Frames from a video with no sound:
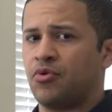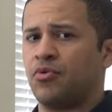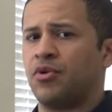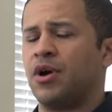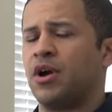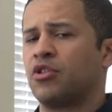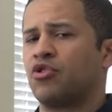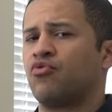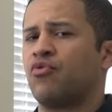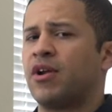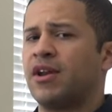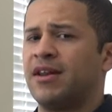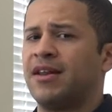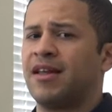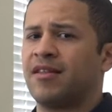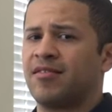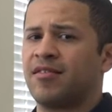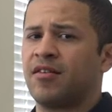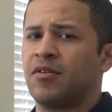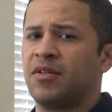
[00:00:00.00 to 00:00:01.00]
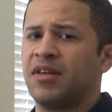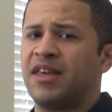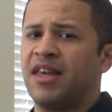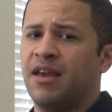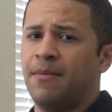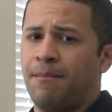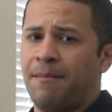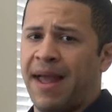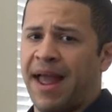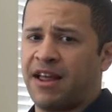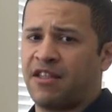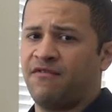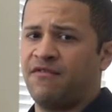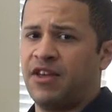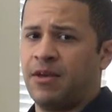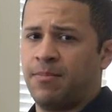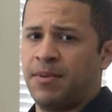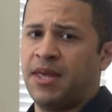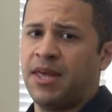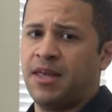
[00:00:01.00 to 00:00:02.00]
You're not trying to necessarily get max
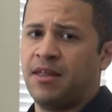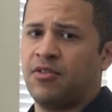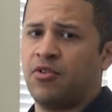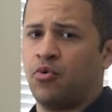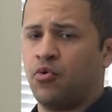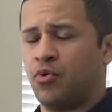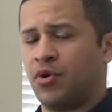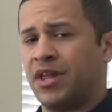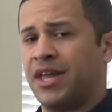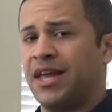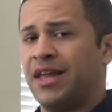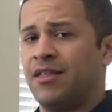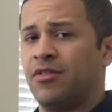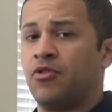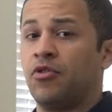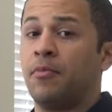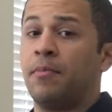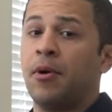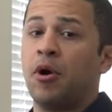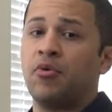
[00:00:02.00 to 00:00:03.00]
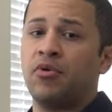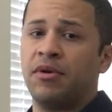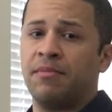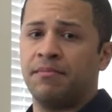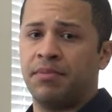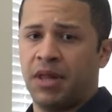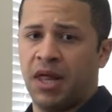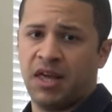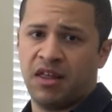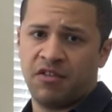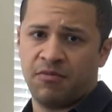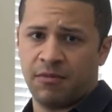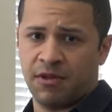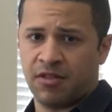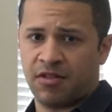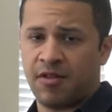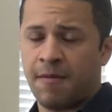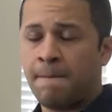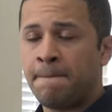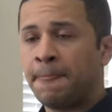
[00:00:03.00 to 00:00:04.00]
VPs in order to get into the podium
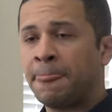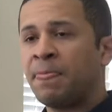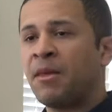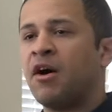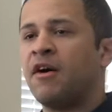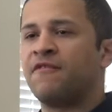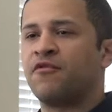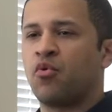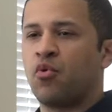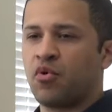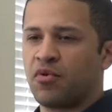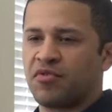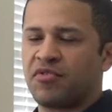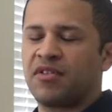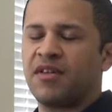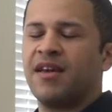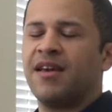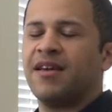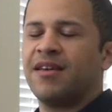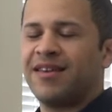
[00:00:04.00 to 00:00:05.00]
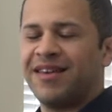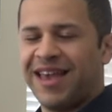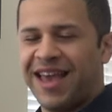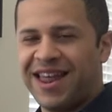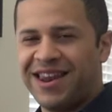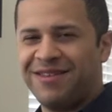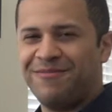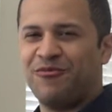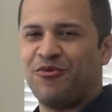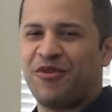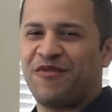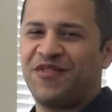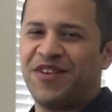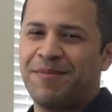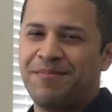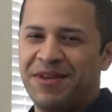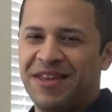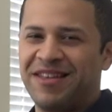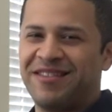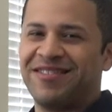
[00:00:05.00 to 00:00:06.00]
placements. Of course, getting more
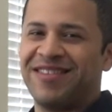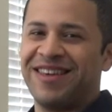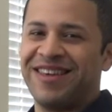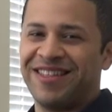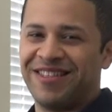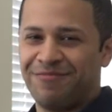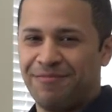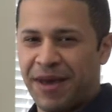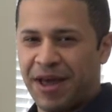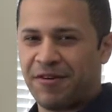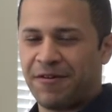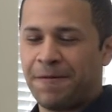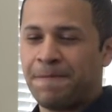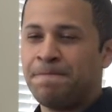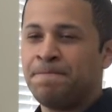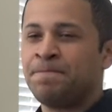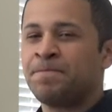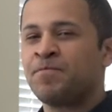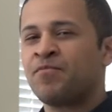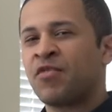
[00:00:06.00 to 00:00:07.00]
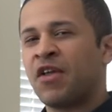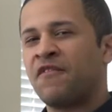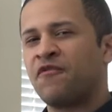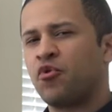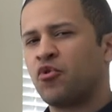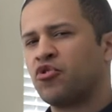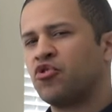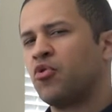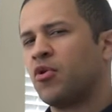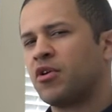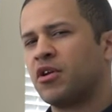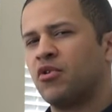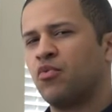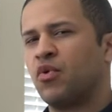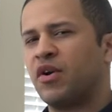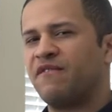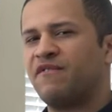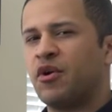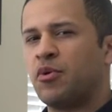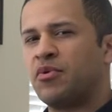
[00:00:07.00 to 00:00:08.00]
VPs is better. Of course, you are going to
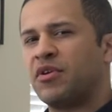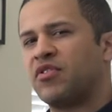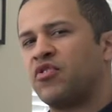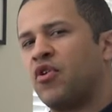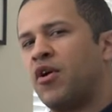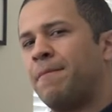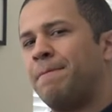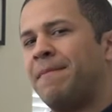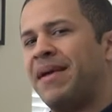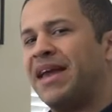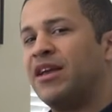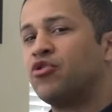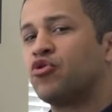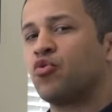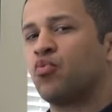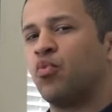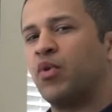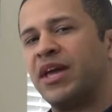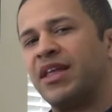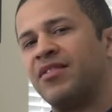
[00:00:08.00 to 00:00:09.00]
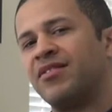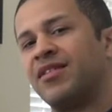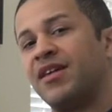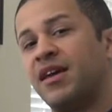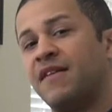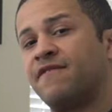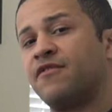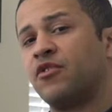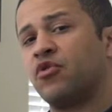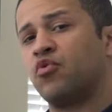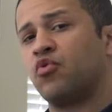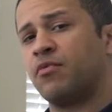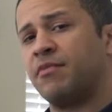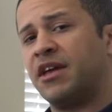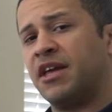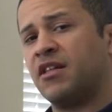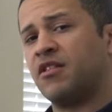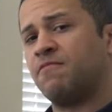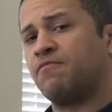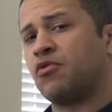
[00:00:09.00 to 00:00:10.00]
want to focus on major wins if the
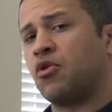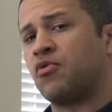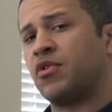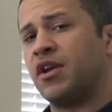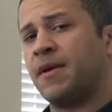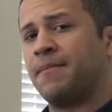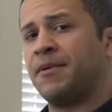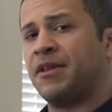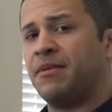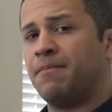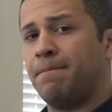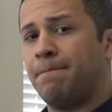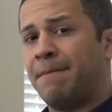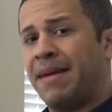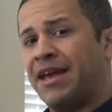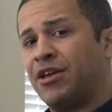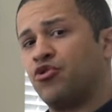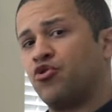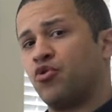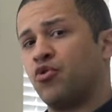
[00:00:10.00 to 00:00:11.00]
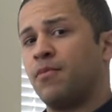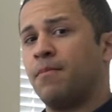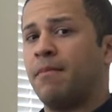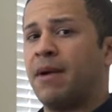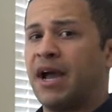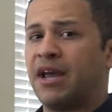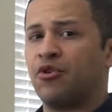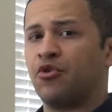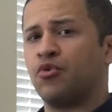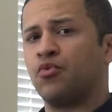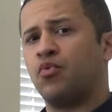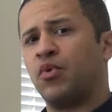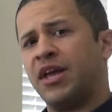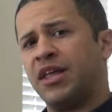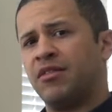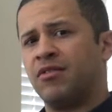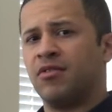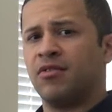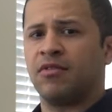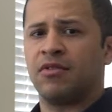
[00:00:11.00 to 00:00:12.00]
tournament is broken up in major, minor
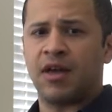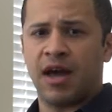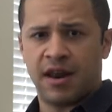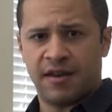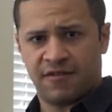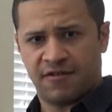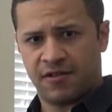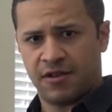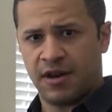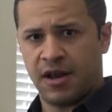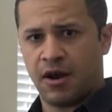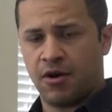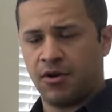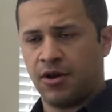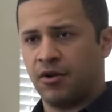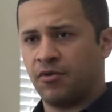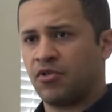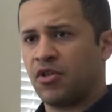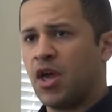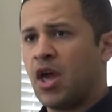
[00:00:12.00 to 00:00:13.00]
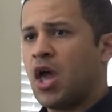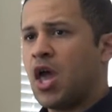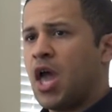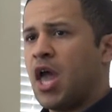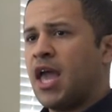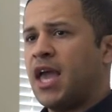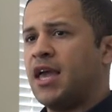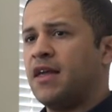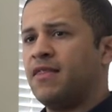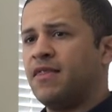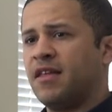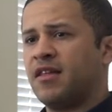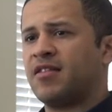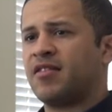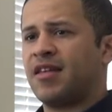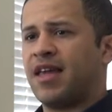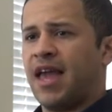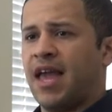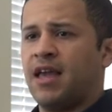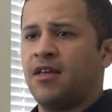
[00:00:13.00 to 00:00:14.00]
win kind of scenarios. In this
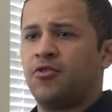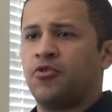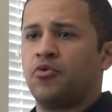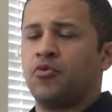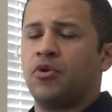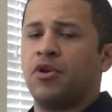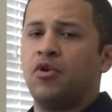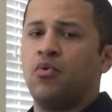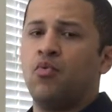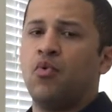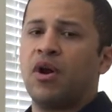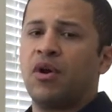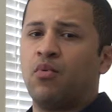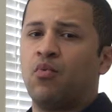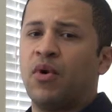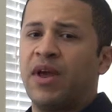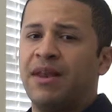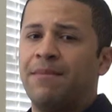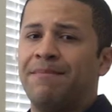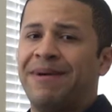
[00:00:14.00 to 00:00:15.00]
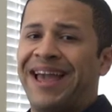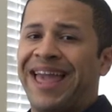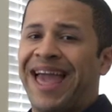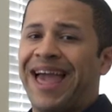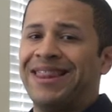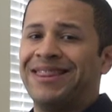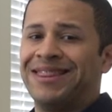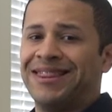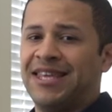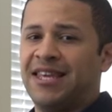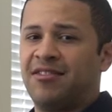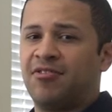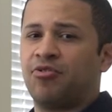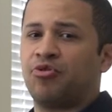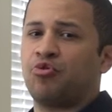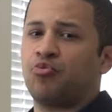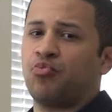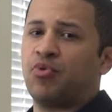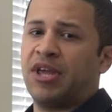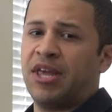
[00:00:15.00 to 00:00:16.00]
case, you're going to want to win by at least
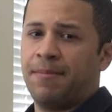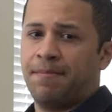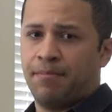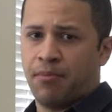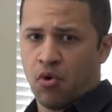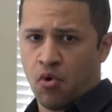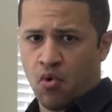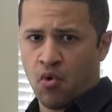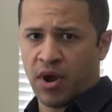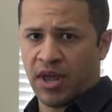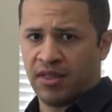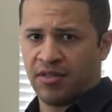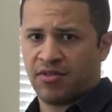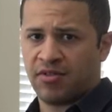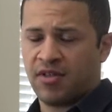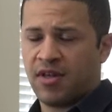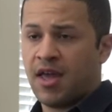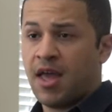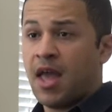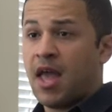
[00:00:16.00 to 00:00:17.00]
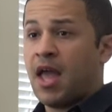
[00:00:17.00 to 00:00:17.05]
3 points.